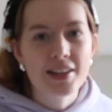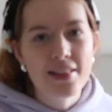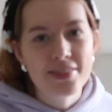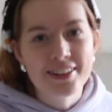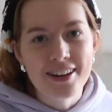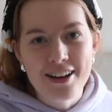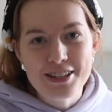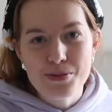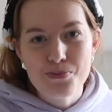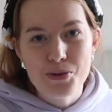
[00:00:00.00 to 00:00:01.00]
And the
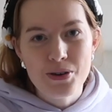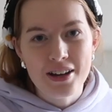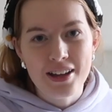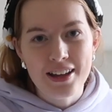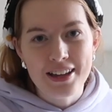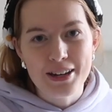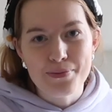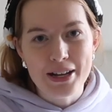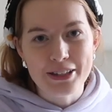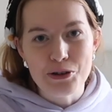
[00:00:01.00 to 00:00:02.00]
last book in
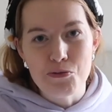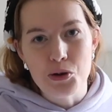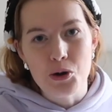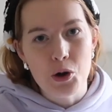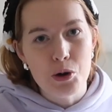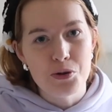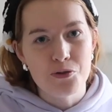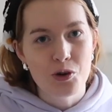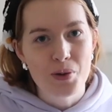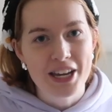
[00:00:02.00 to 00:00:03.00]
my little book haul
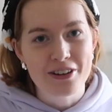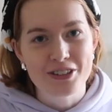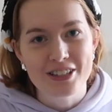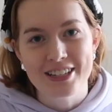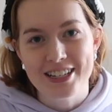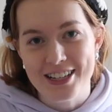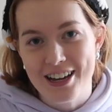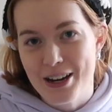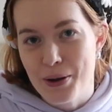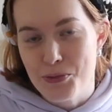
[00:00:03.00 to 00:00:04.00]
before we get on to the
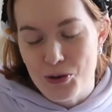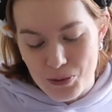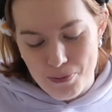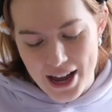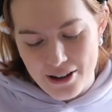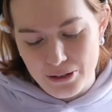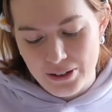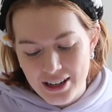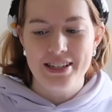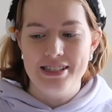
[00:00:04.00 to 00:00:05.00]
exciting book mail
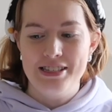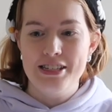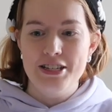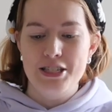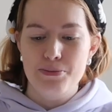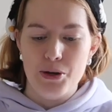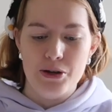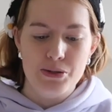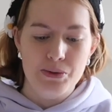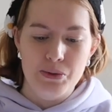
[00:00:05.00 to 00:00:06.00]
is
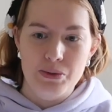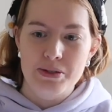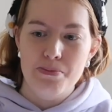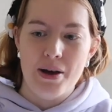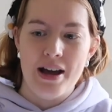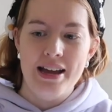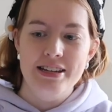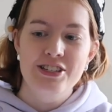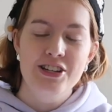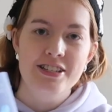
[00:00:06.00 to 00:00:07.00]
Dispersals by
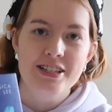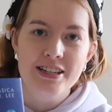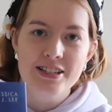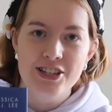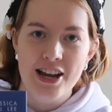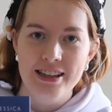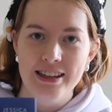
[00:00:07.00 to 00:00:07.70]
Jessica J.